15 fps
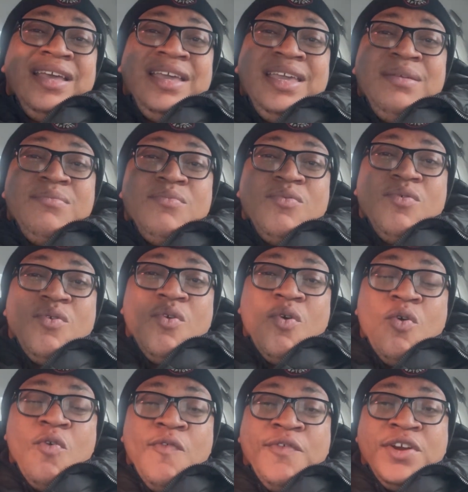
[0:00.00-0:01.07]
Tetuila
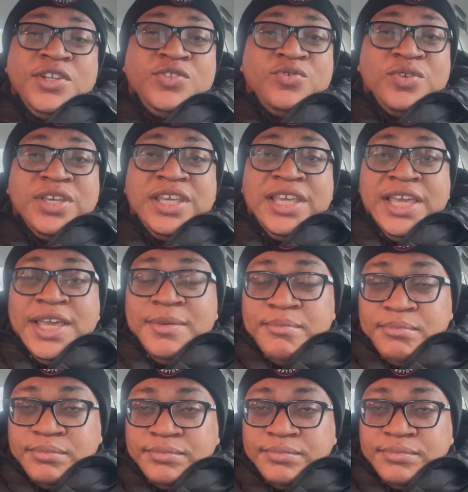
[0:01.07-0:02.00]
over to him,